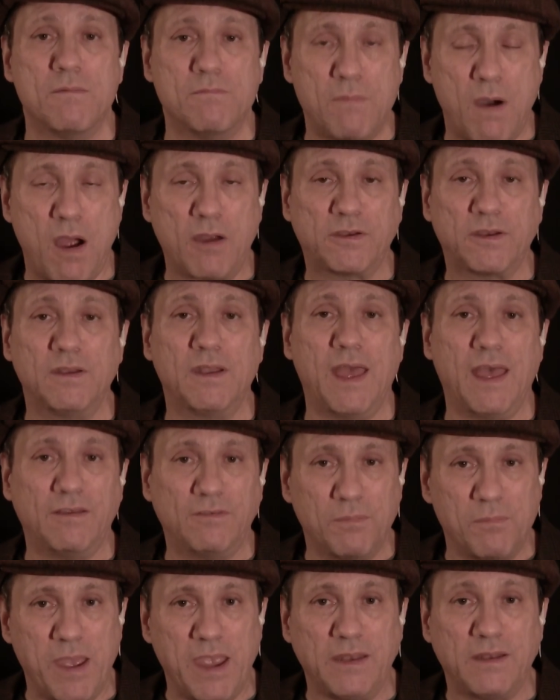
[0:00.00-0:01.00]
Martin
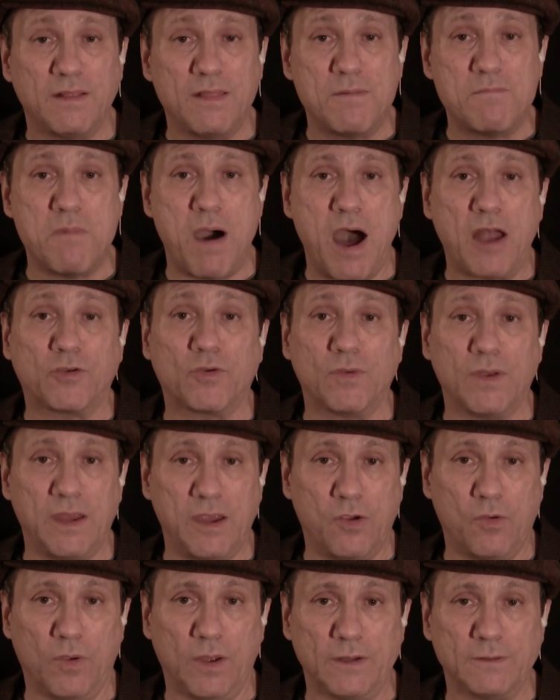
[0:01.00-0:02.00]
has made in the modern
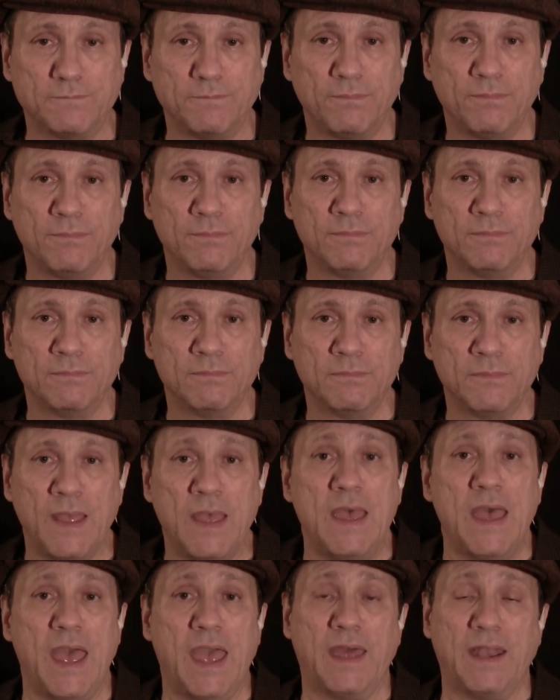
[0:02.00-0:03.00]
era.
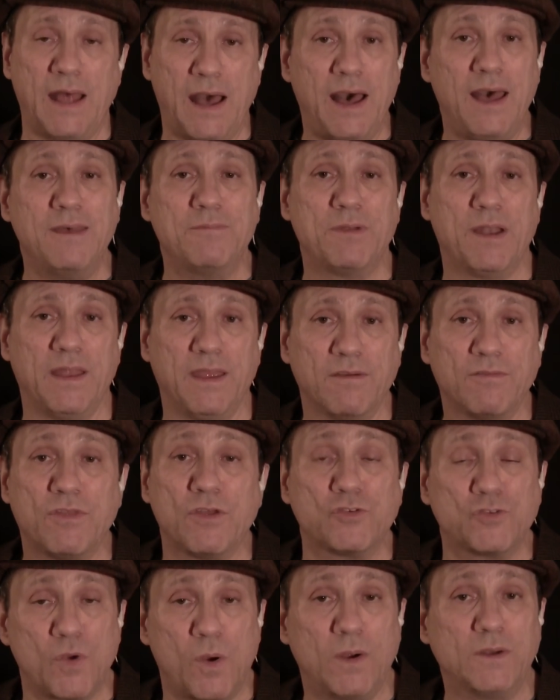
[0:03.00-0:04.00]
And I believe
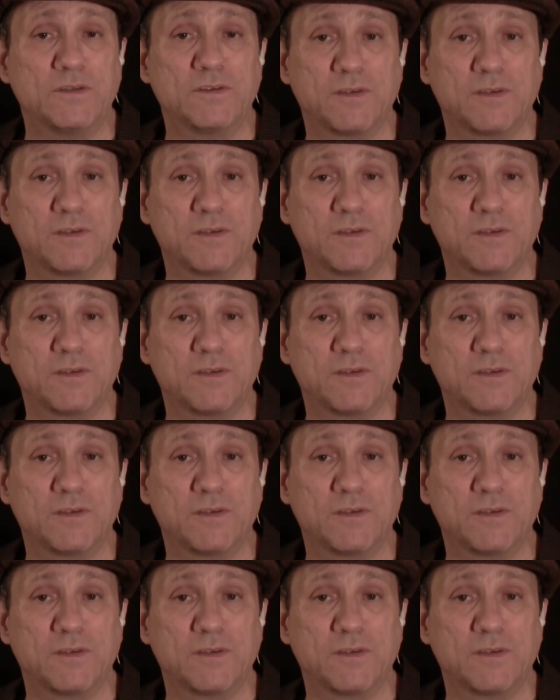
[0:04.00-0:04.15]
the short